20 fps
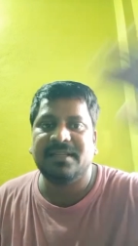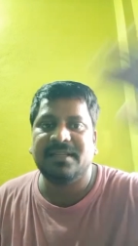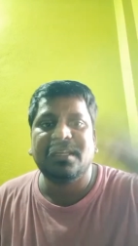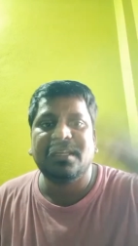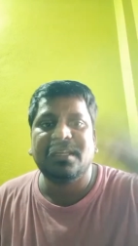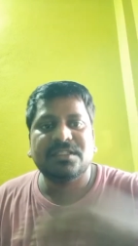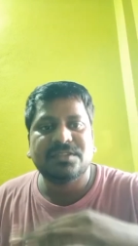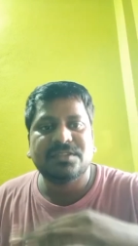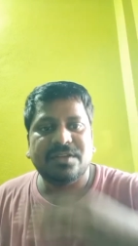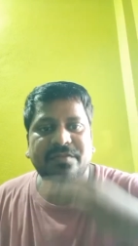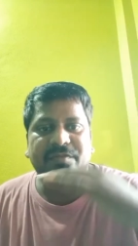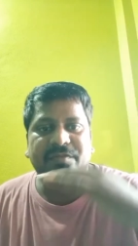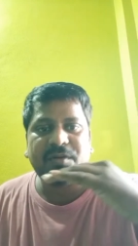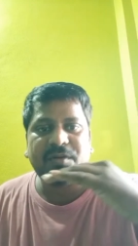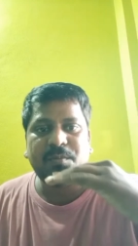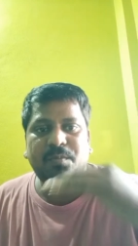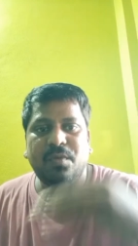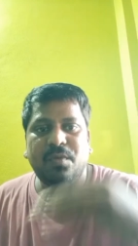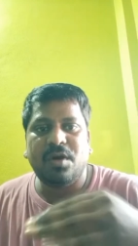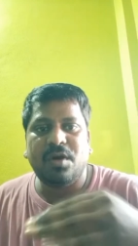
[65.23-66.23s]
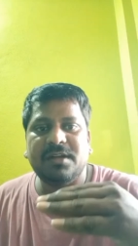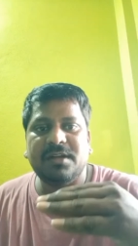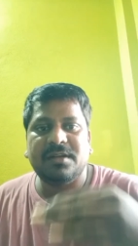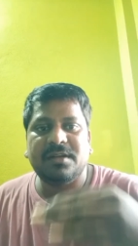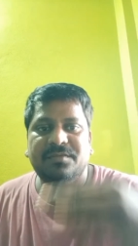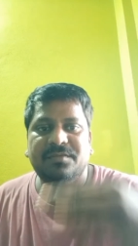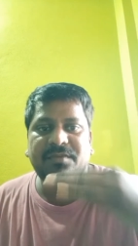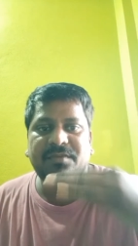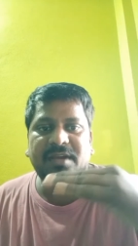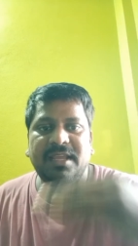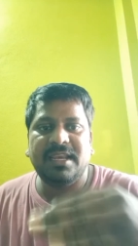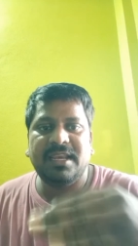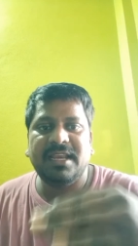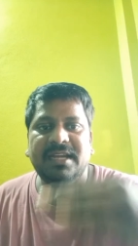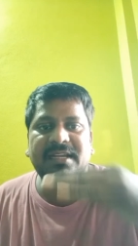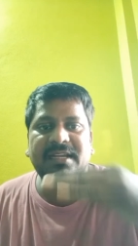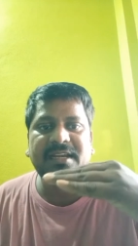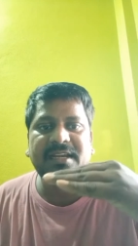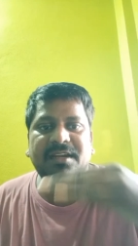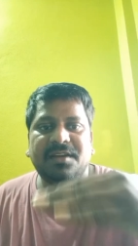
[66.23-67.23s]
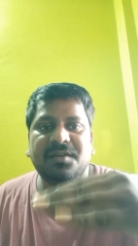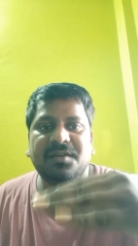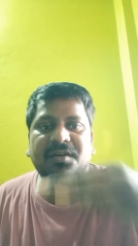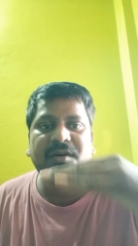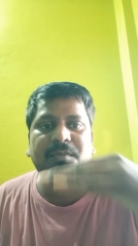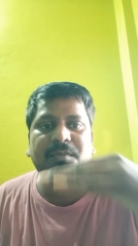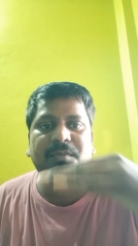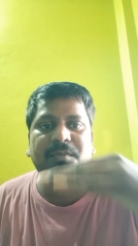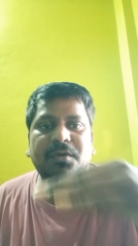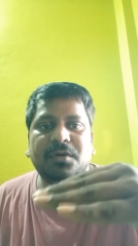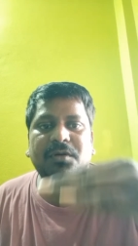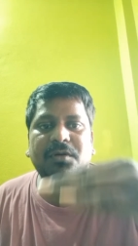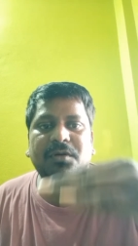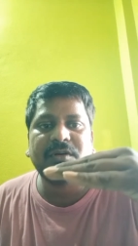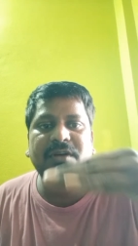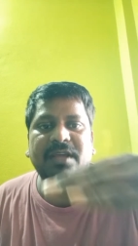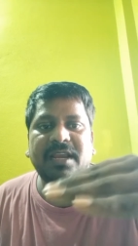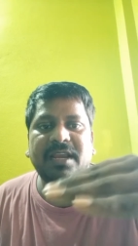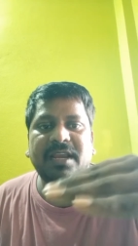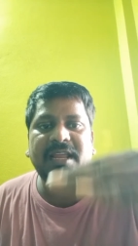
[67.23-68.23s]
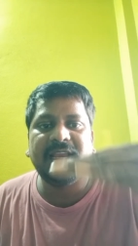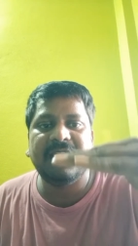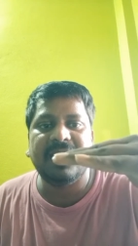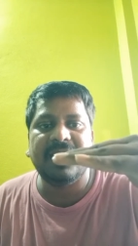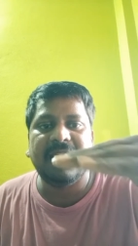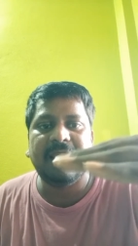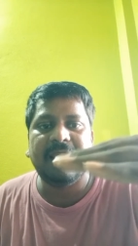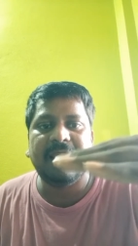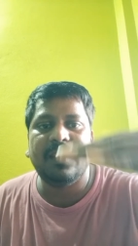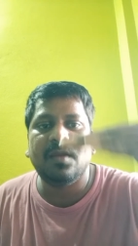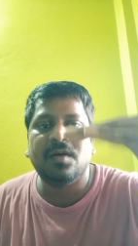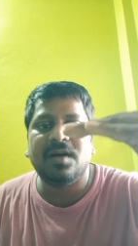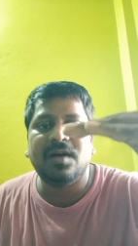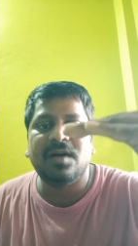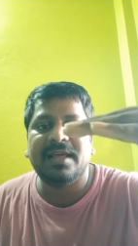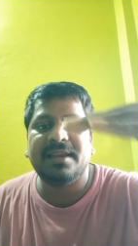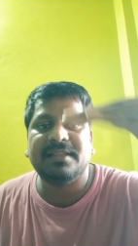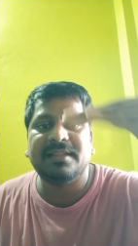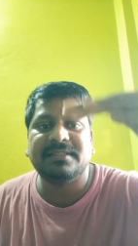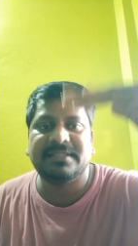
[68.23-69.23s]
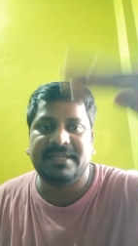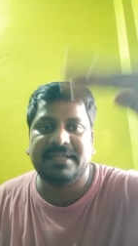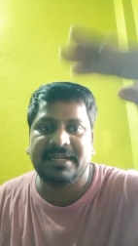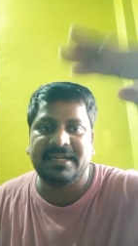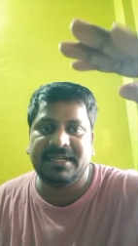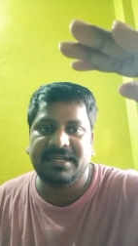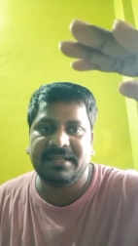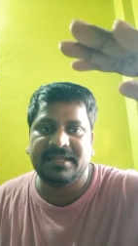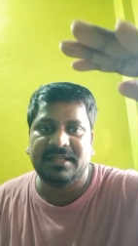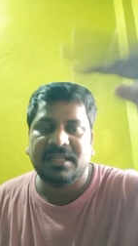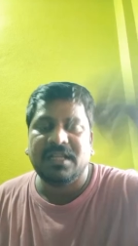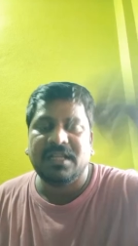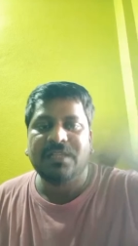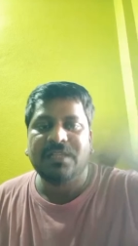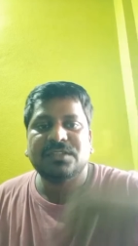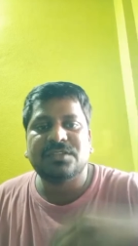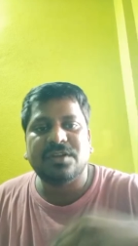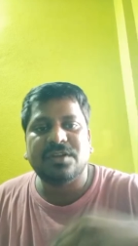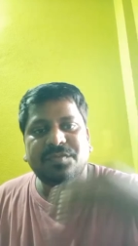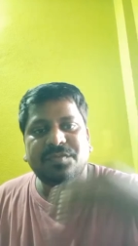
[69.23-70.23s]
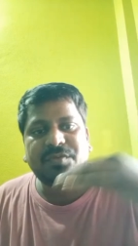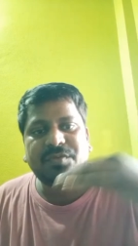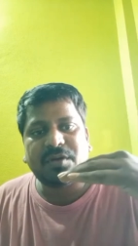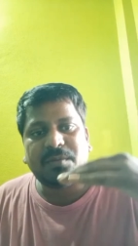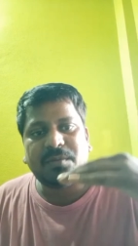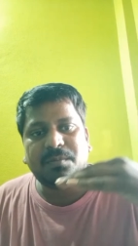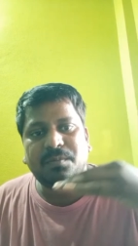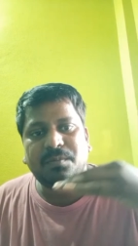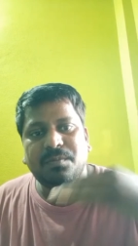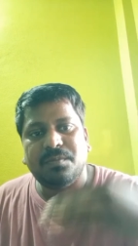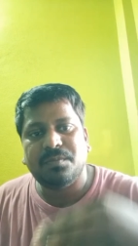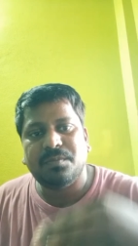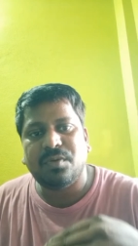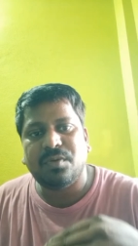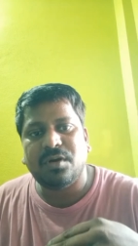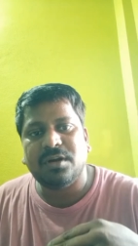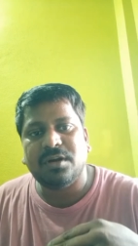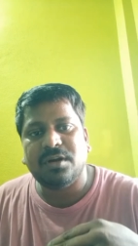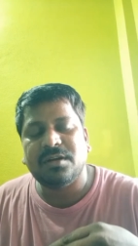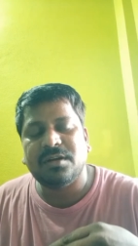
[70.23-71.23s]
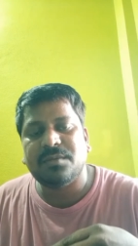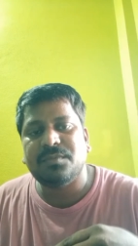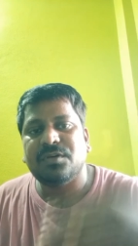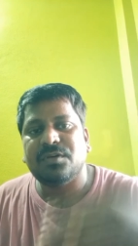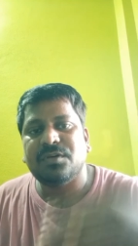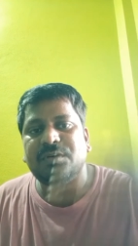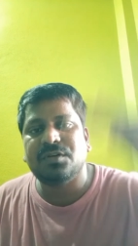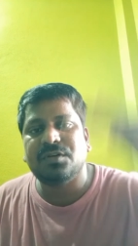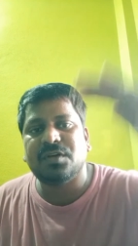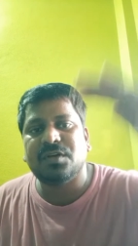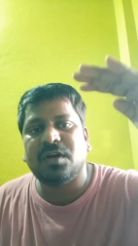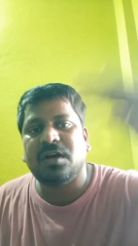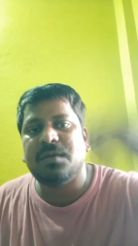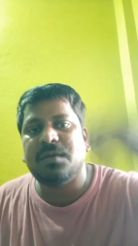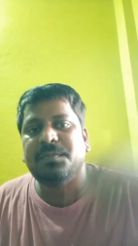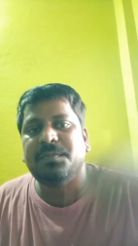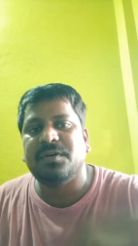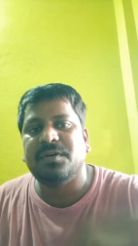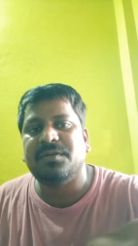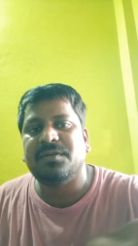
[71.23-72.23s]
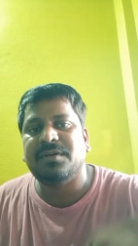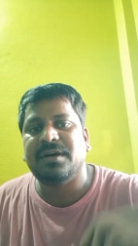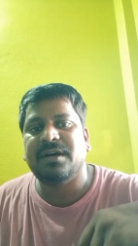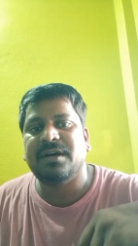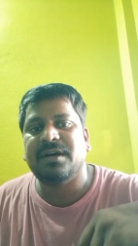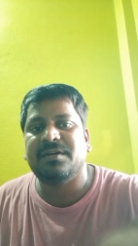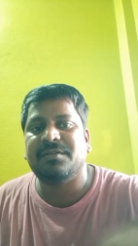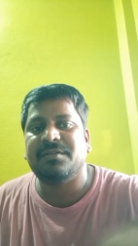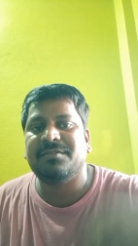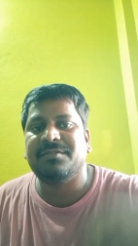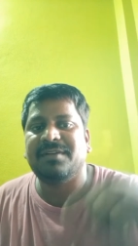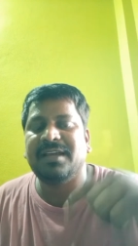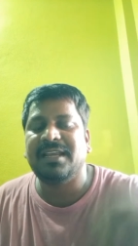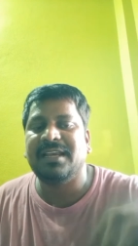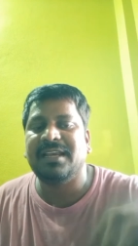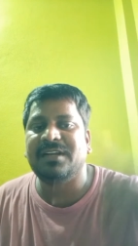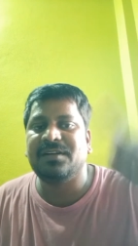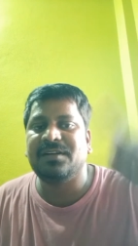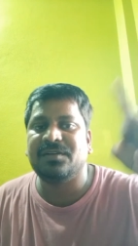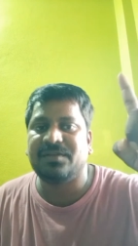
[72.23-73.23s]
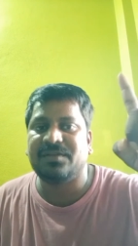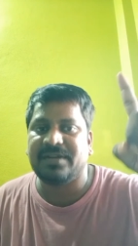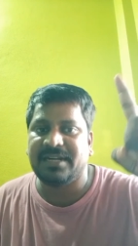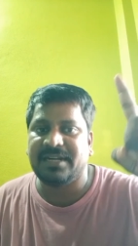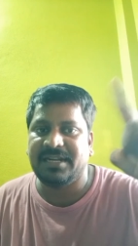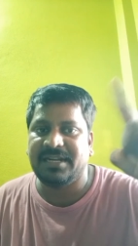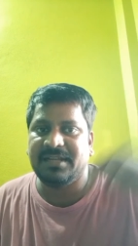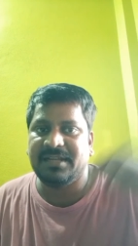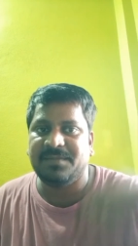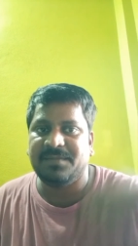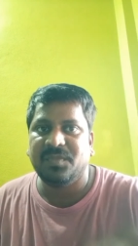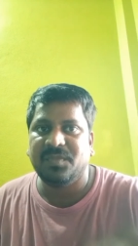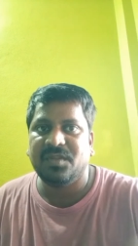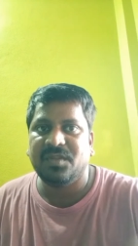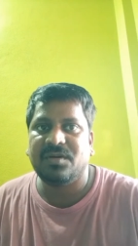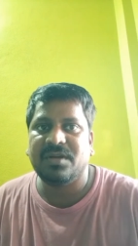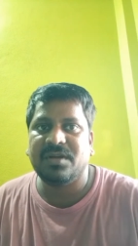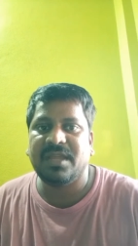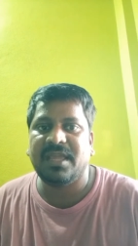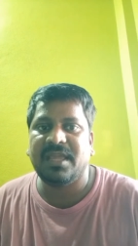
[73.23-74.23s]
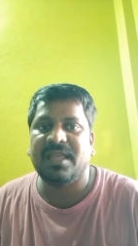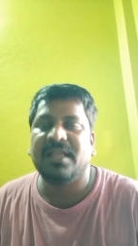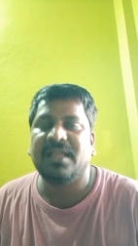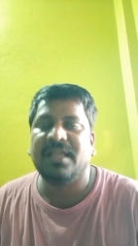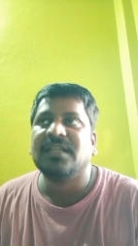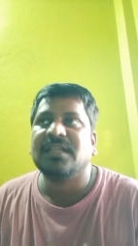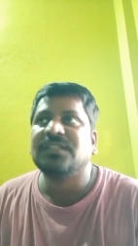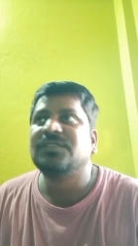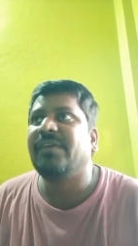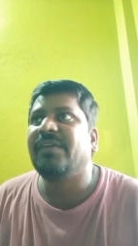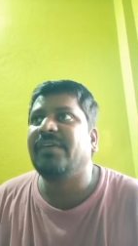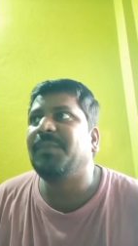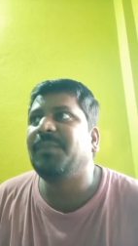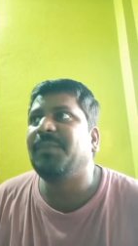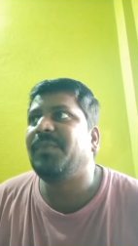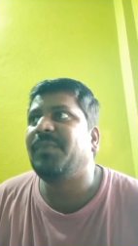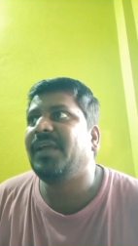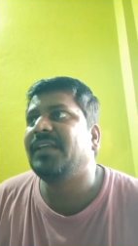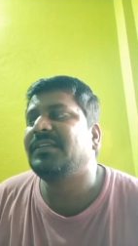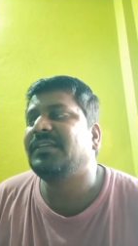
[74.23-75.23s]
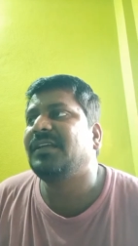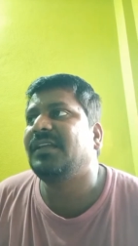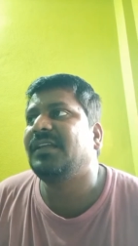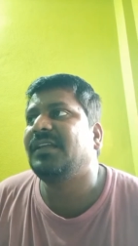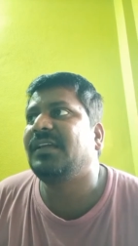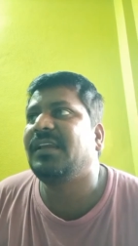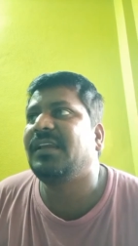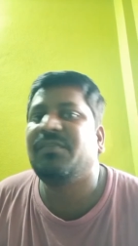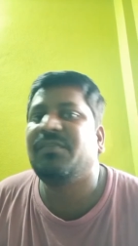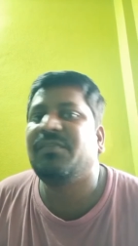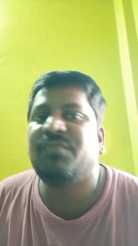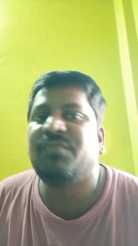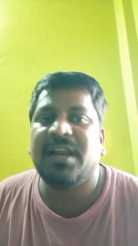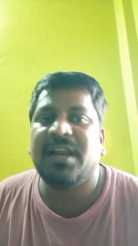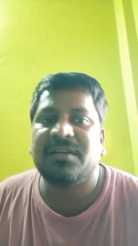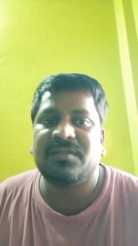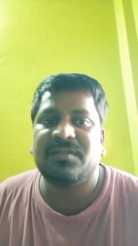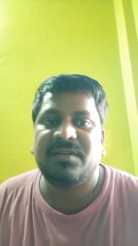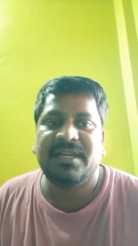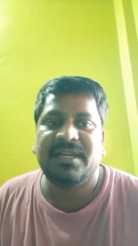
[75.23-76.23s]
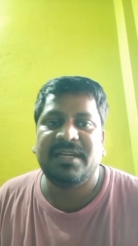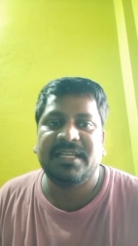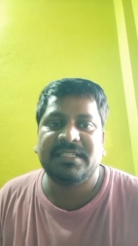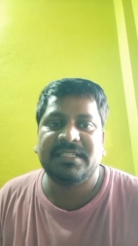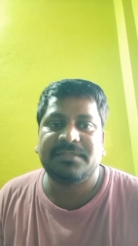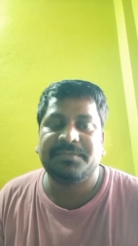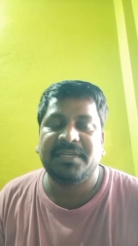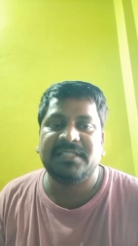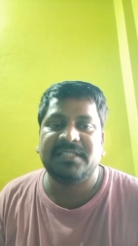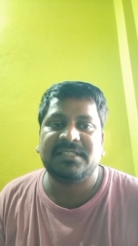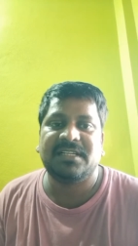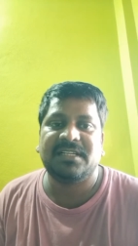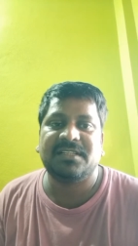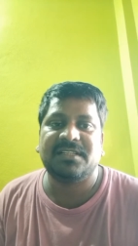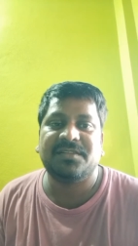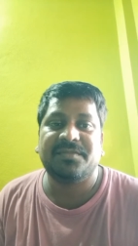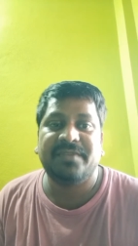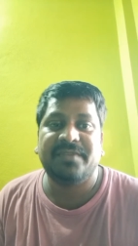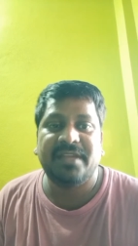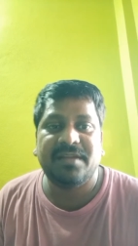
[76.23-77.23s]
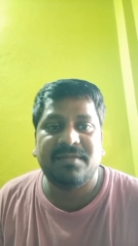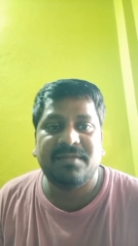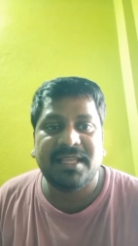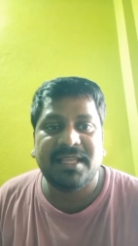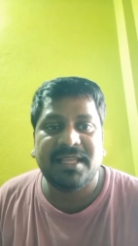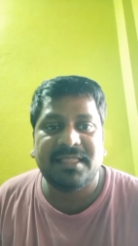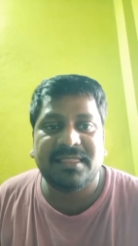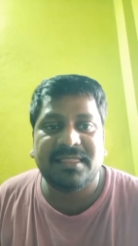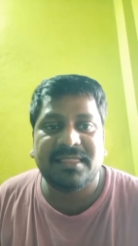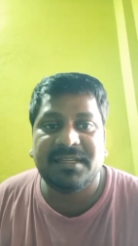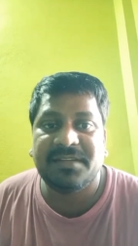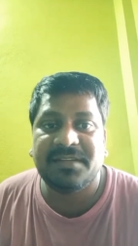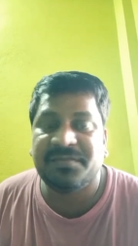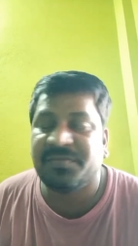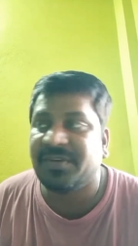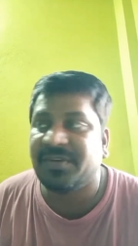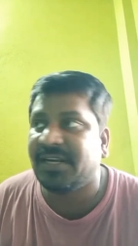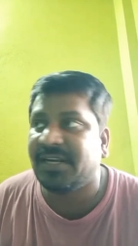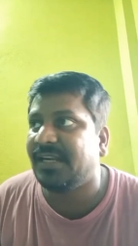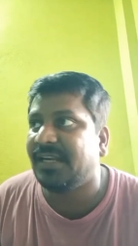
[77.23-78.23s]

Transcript: So from bottom, violet, indigo, blue, green, yellow, orange, red. So from bottom to top, violet to red. Okay, so I based on the refractive index, based on the wavelength, different